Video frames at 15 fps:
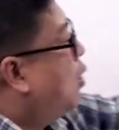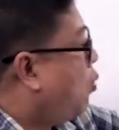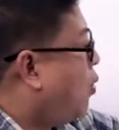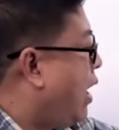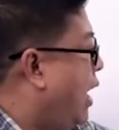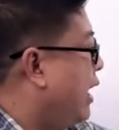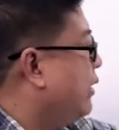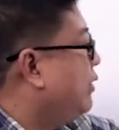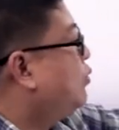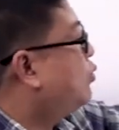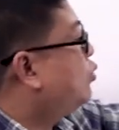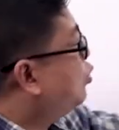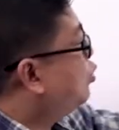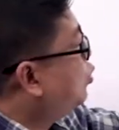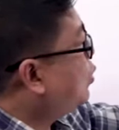1,
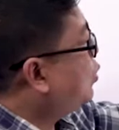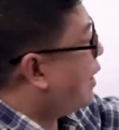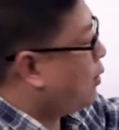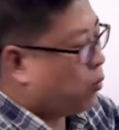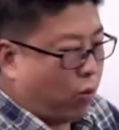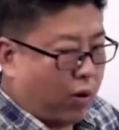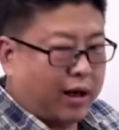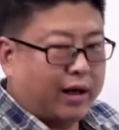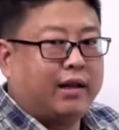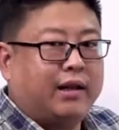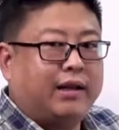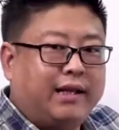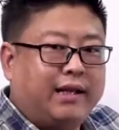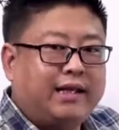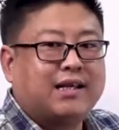2, and 1.
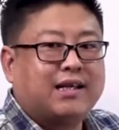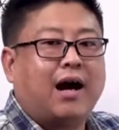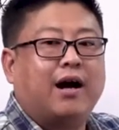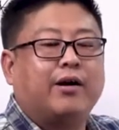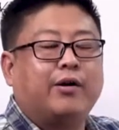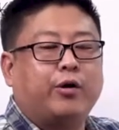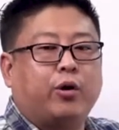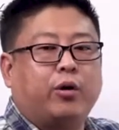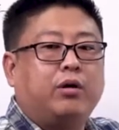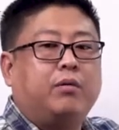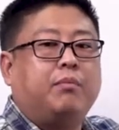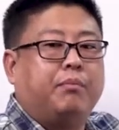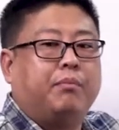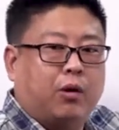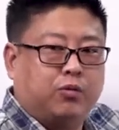These are your
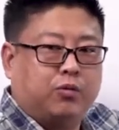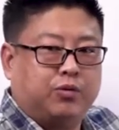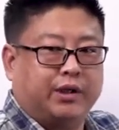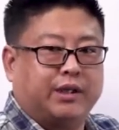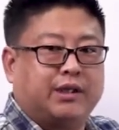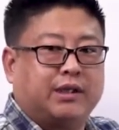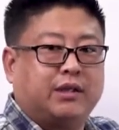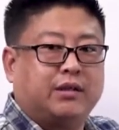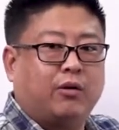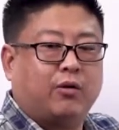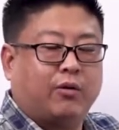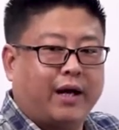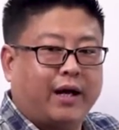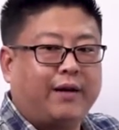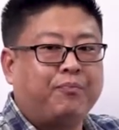boundaries, all
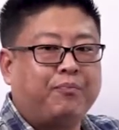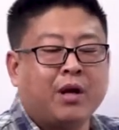right?